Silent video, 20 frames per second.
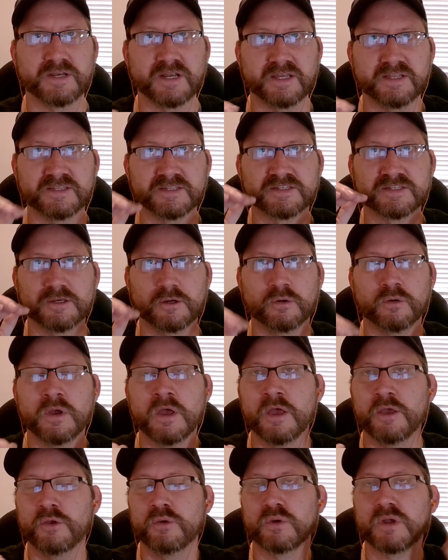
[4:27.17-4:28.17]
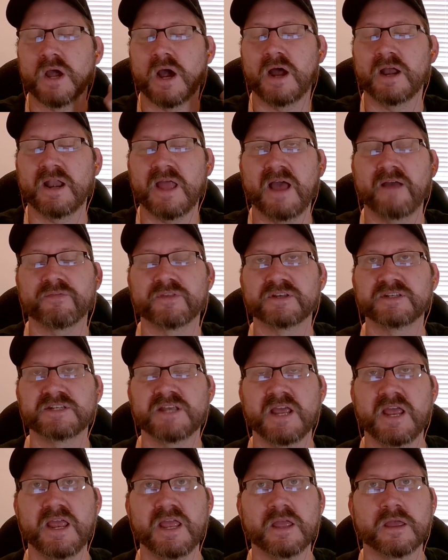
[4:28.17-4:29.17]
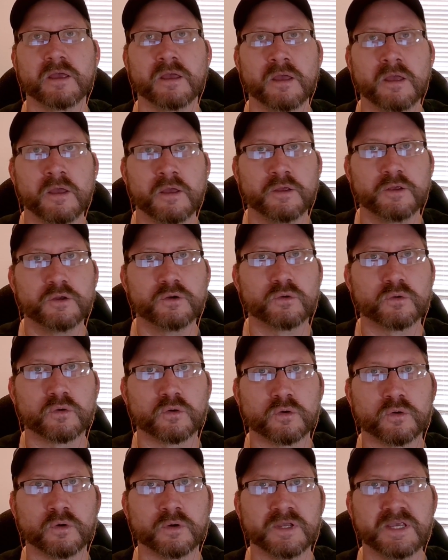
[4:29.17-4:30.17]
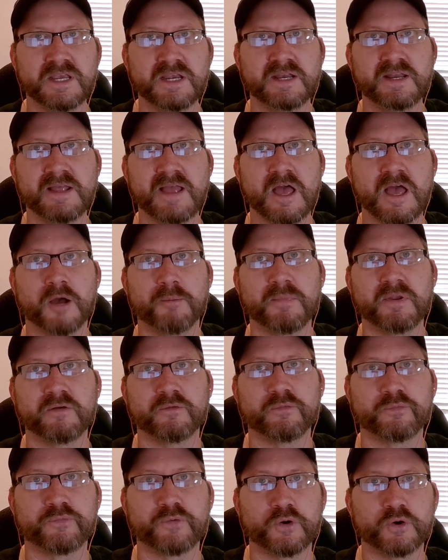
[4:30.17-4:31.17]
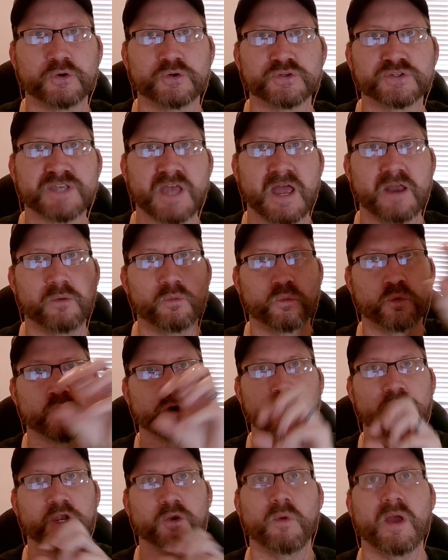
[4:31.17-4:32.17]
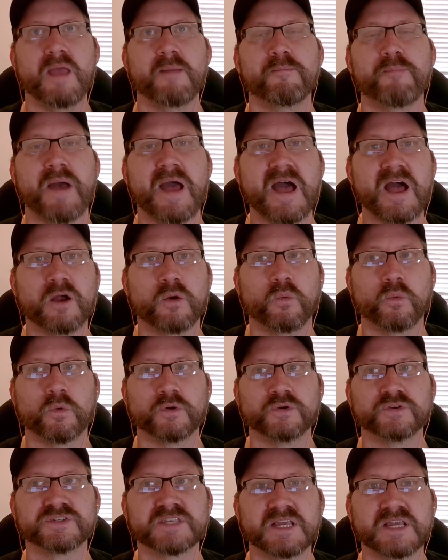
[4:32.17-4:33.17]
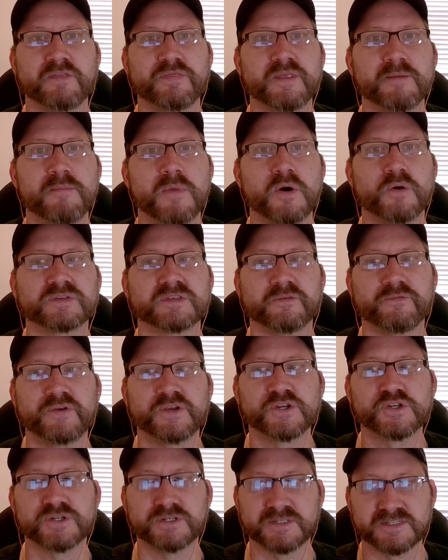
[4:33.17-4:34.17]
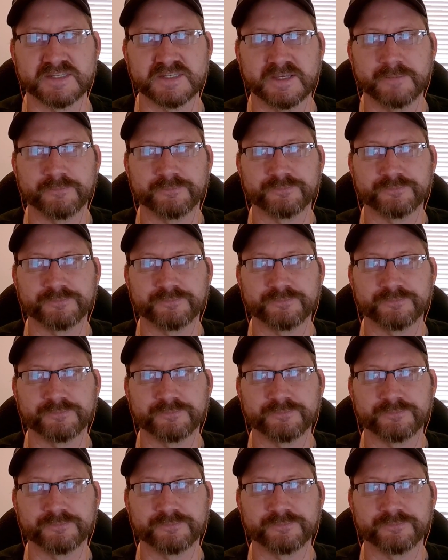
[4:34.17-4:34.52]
And so you kind of have to take your heating element first and work your way backwards to get the most efficiency.